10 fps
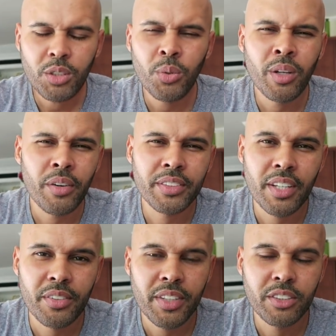doing all
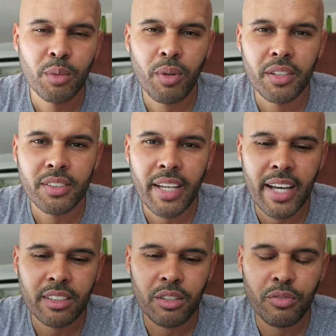these other things your boss is
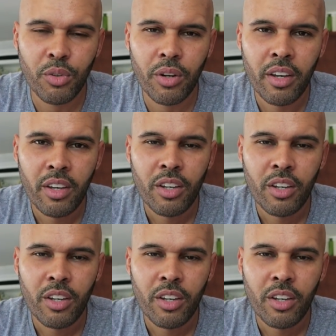asking you for,